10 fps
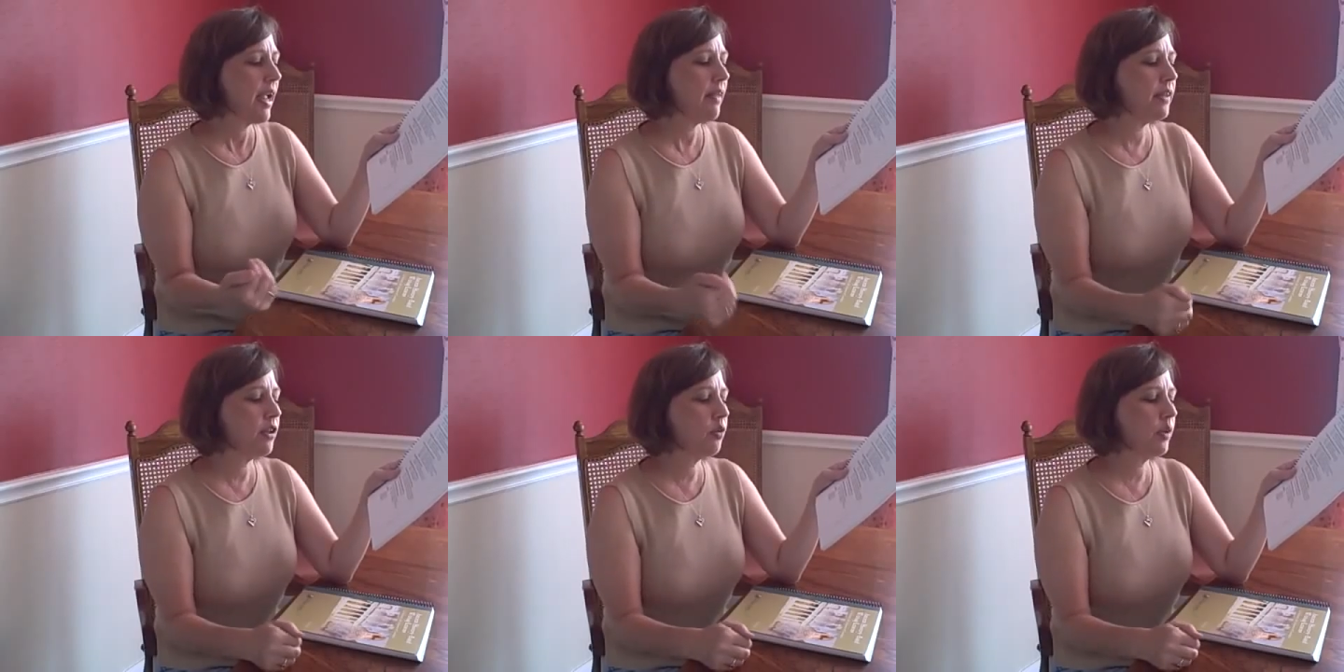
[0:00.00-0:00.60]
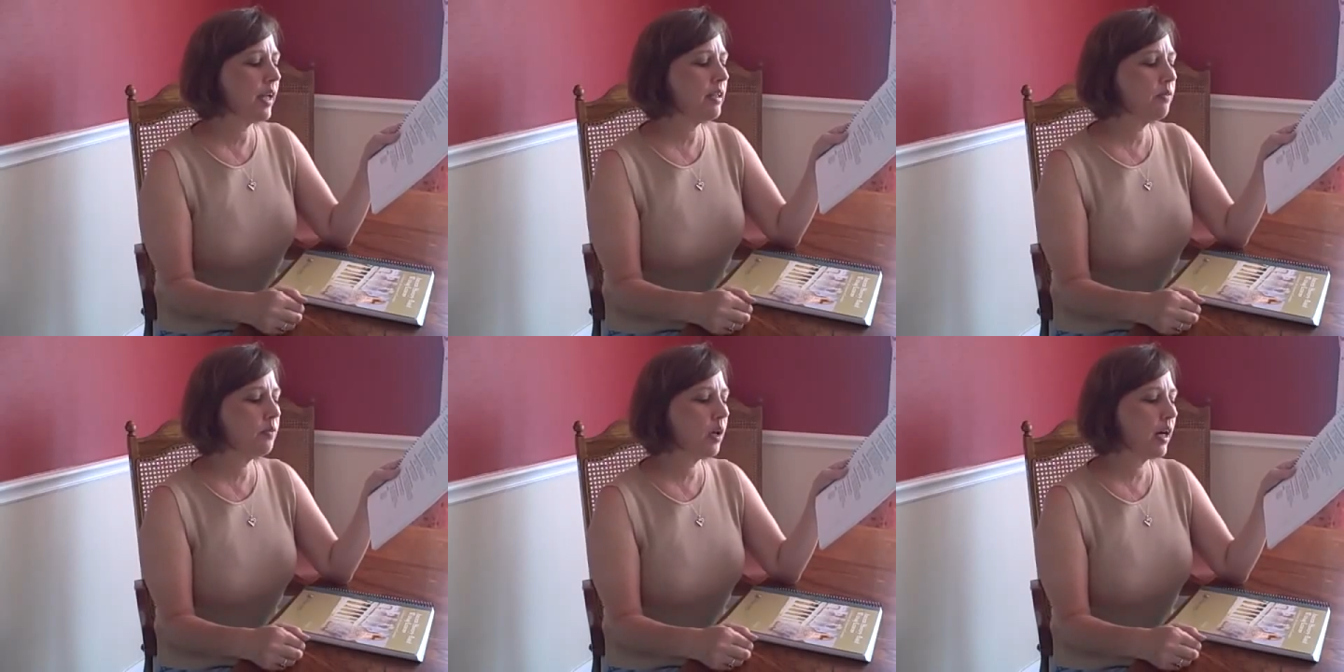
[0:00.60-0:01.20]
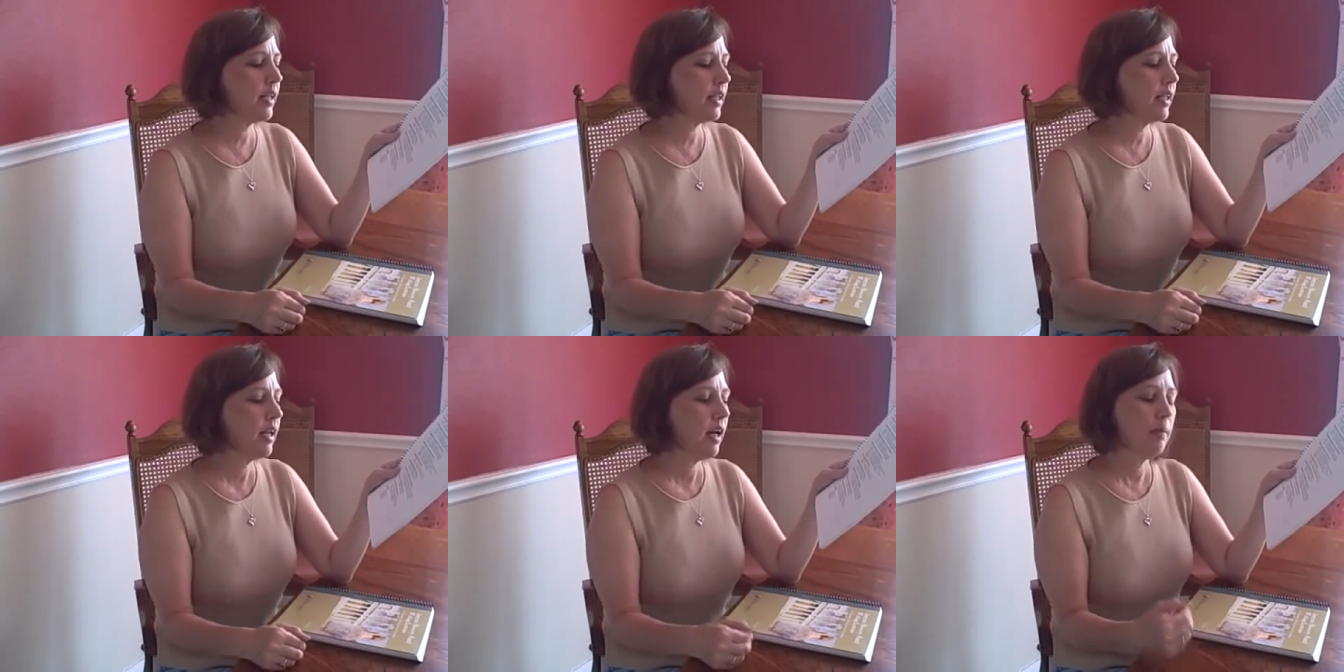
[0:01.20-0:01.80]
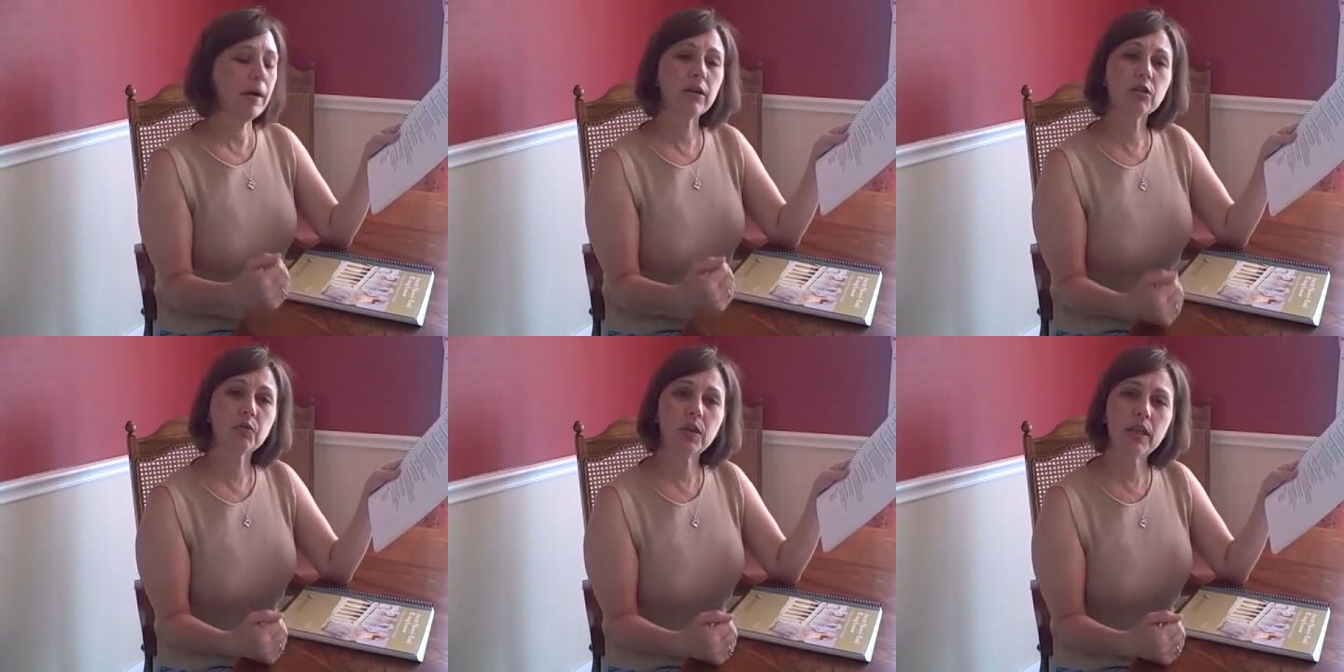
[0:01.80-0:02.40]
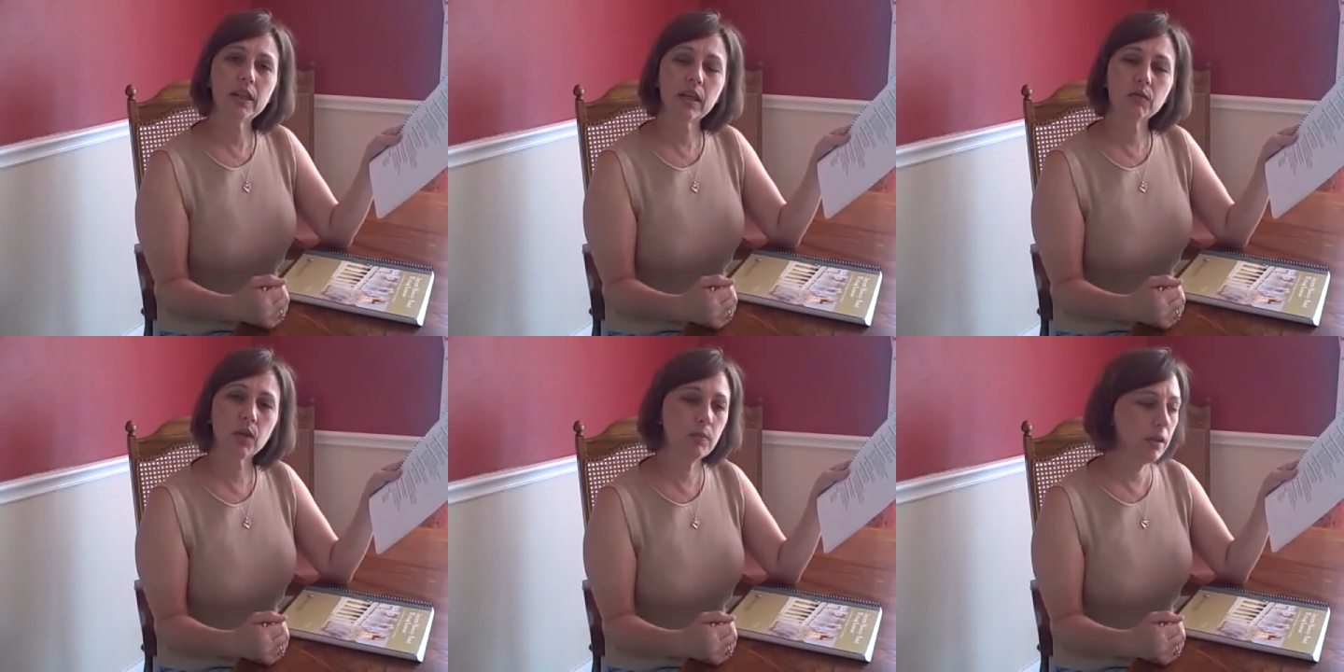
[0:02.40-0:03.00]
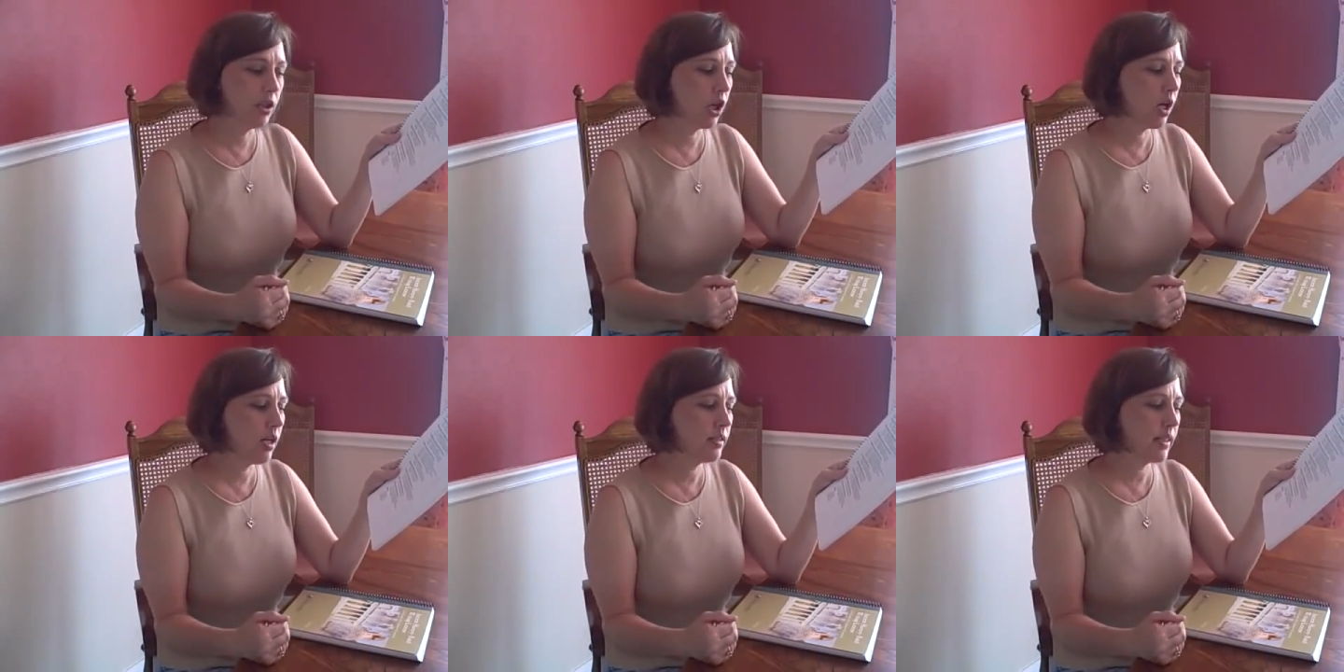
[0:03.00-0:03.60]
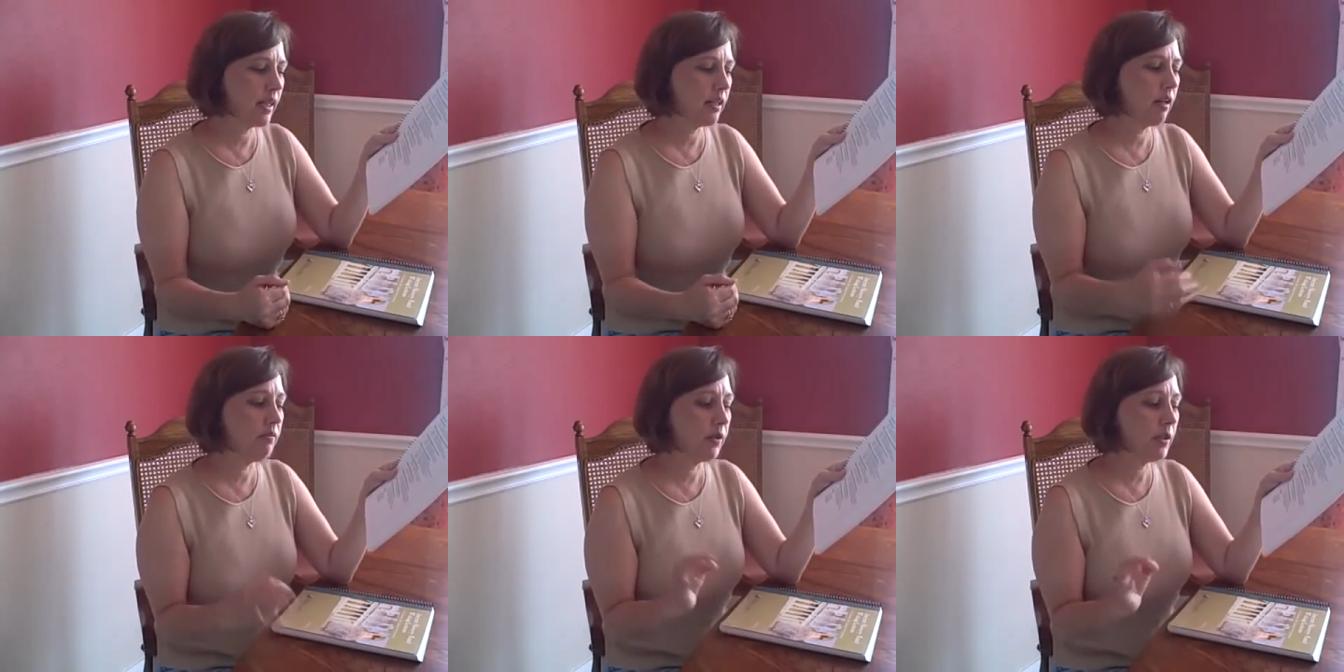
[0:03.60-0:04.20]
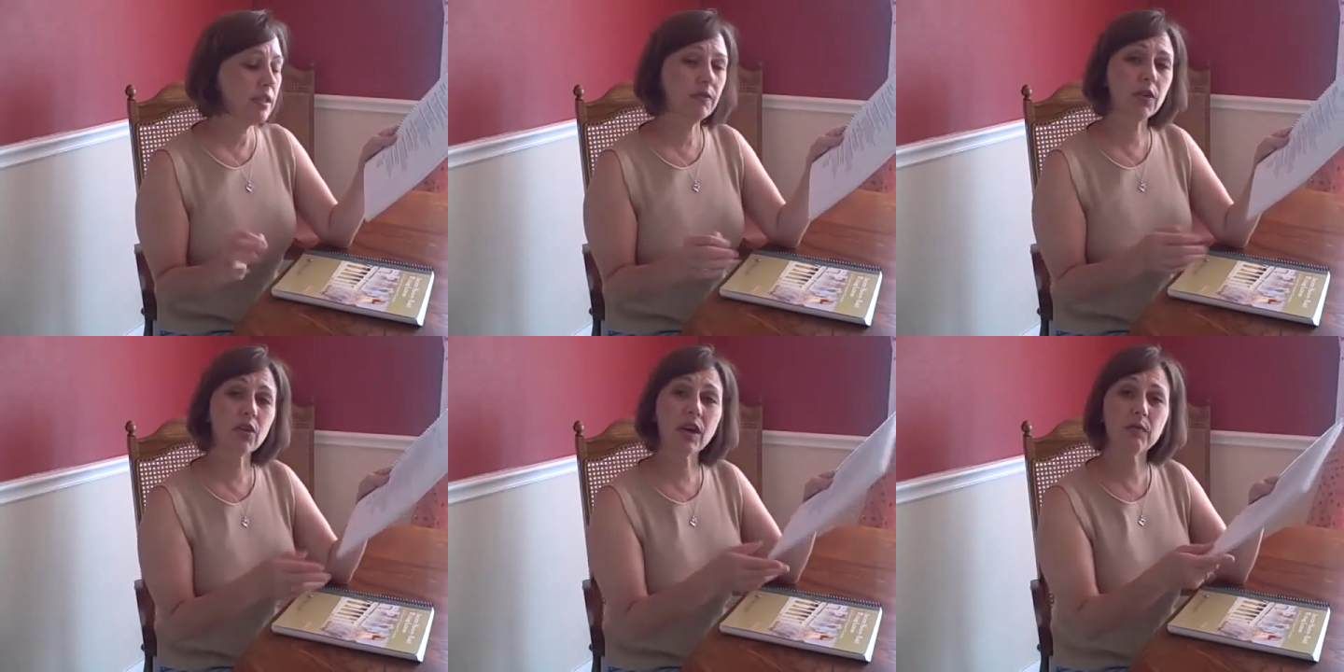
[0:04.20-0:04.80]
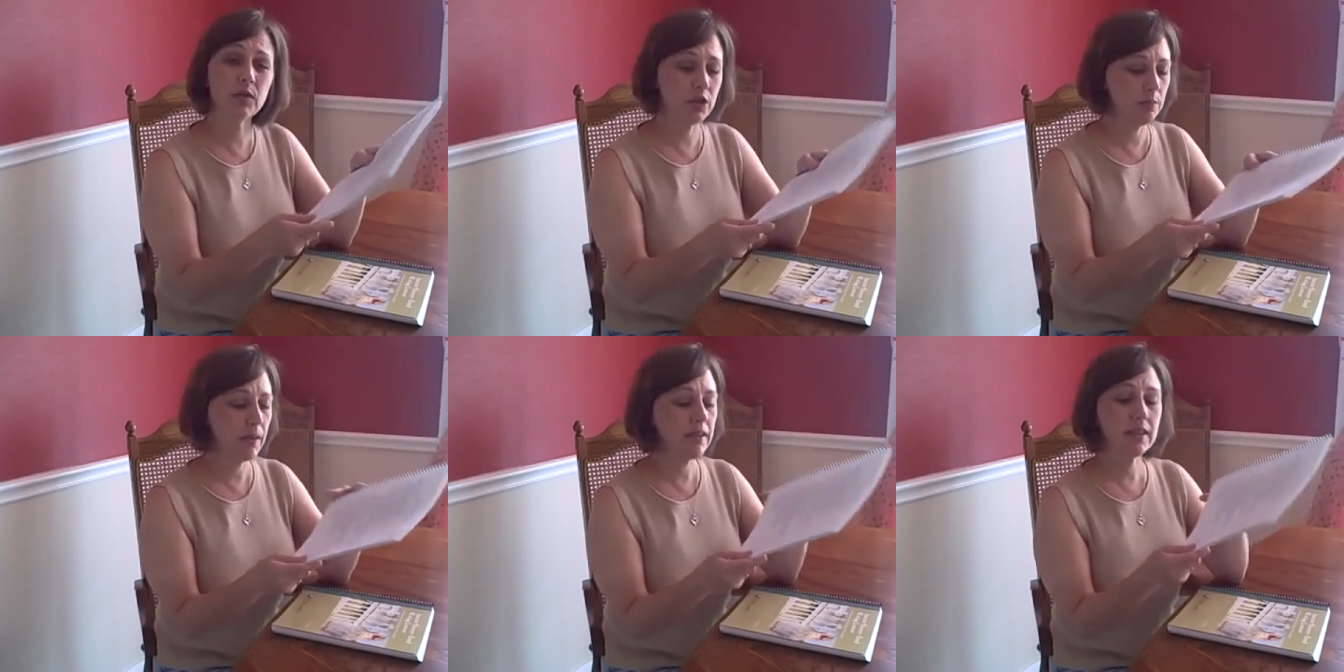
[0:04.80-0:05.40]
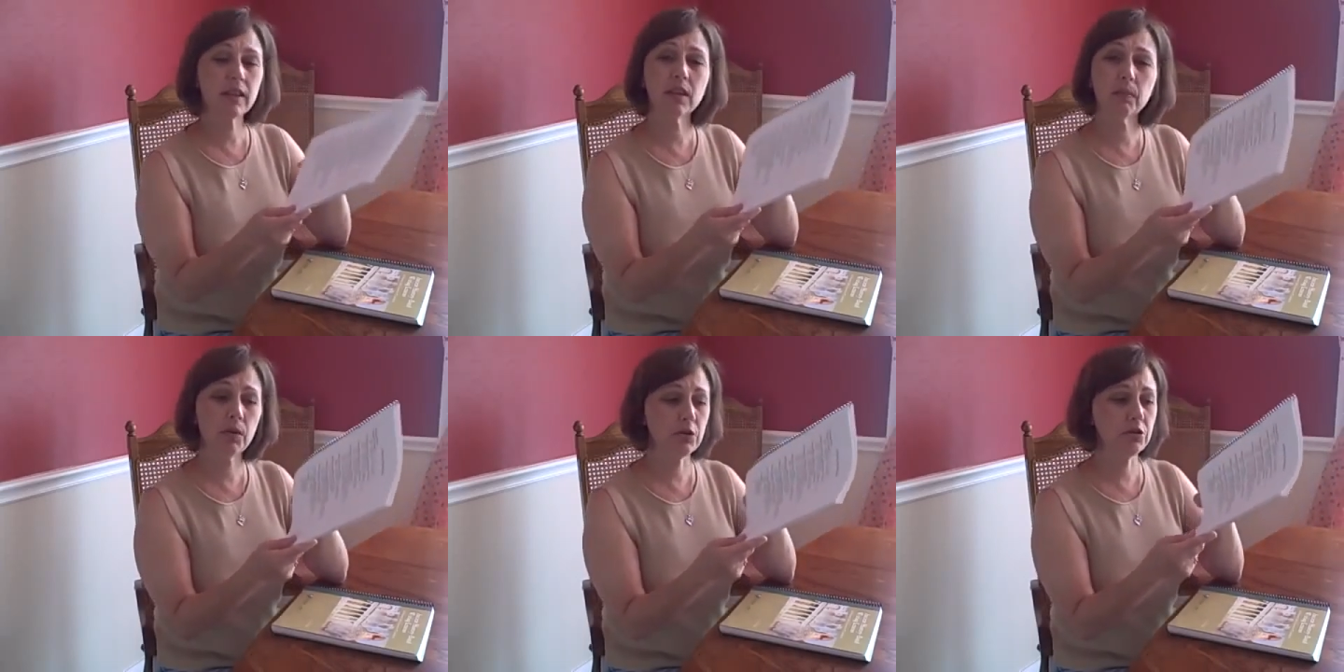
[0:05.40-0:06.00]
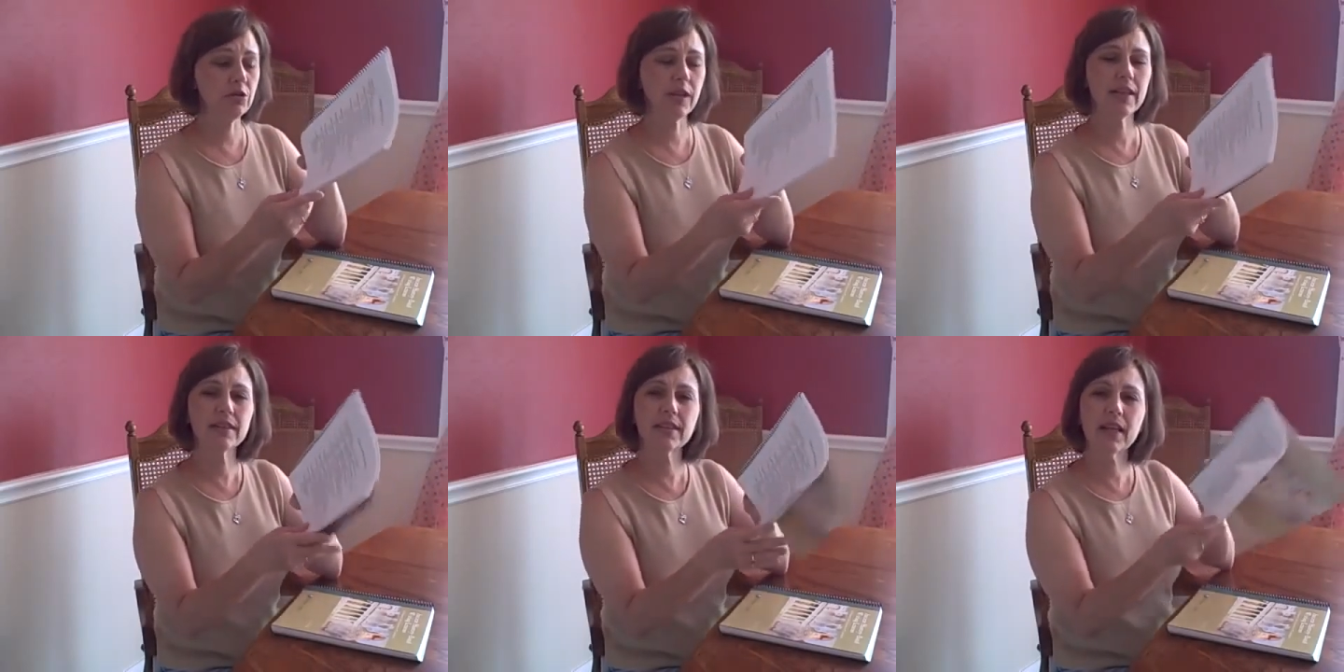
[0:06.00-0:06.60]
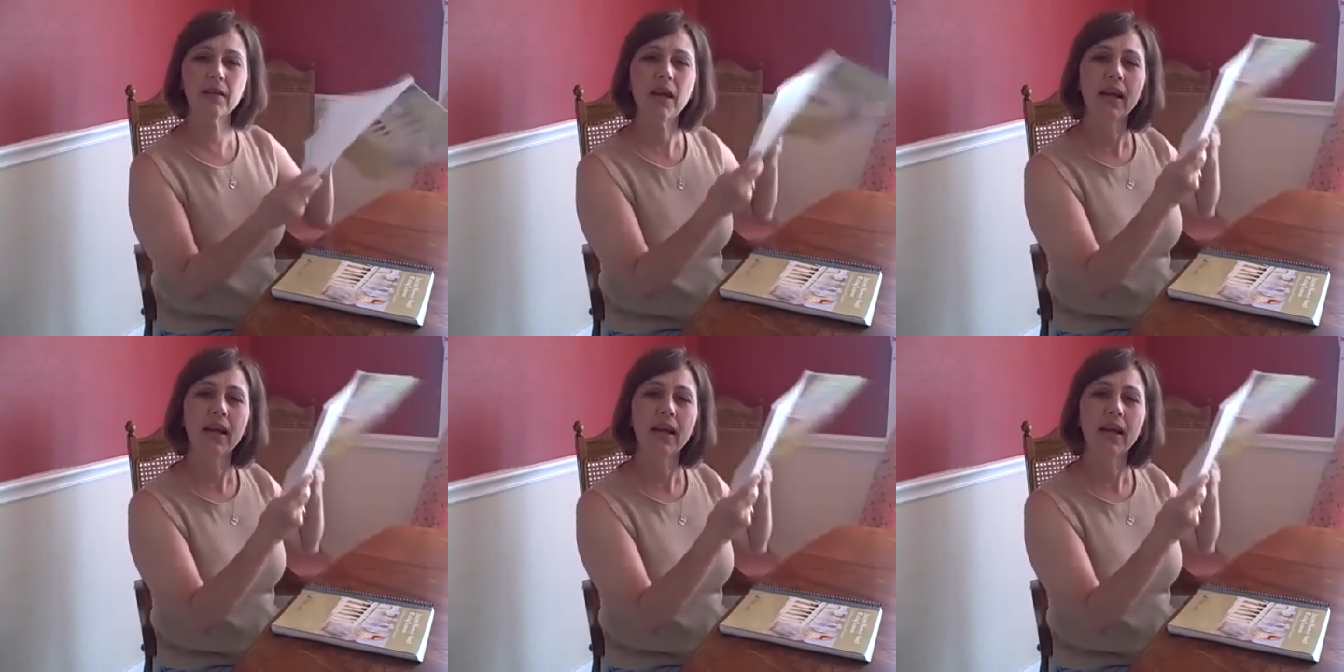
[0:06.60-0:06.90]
and then creative writing about Greek and Roman gods and a very different life, which is basically a personal essay.